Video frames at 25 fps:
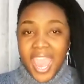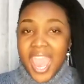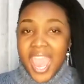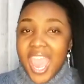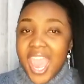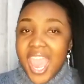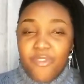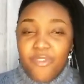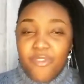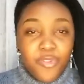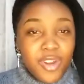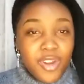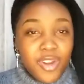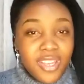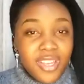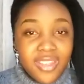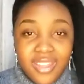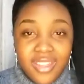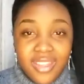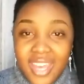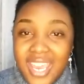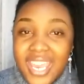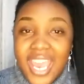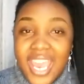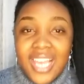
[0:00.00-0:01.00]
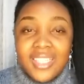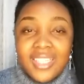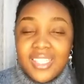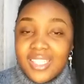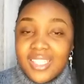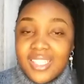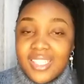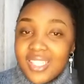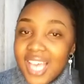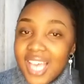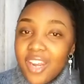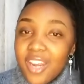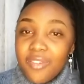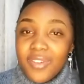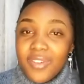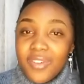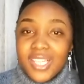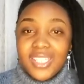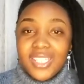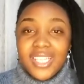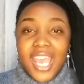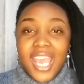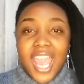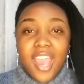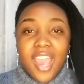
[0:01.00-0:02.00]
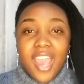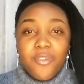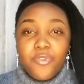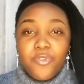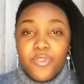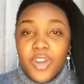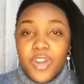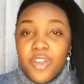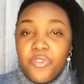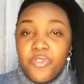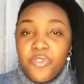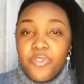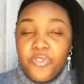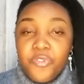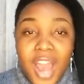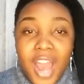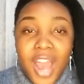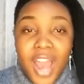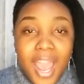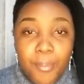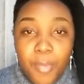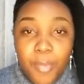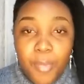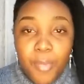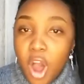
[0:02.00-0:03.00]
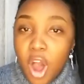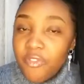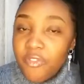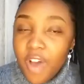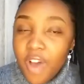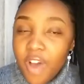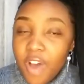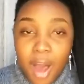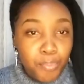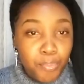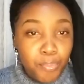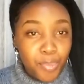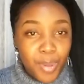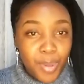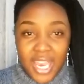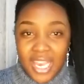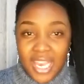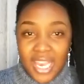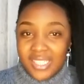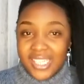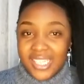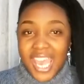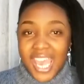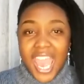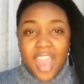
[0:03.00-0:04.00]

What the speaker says: Everything inside of us, every fiber of our beings,